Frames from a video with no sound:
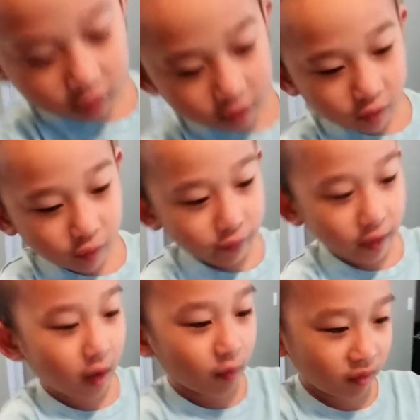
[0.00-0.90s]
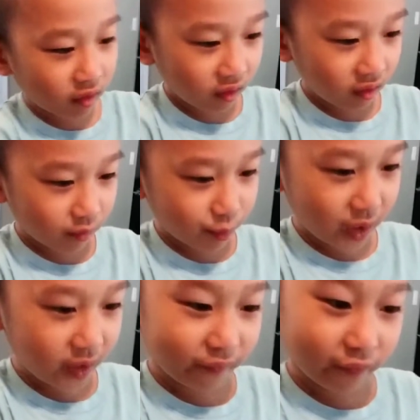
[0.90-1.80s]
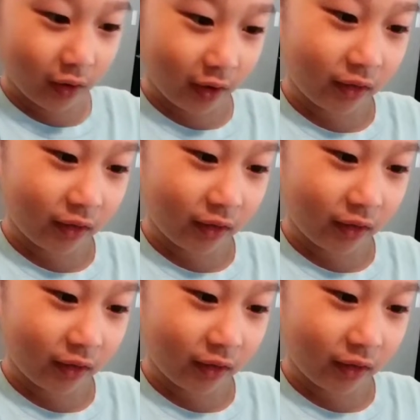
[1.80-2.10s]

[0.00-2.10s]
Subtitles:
2 flowers being cut.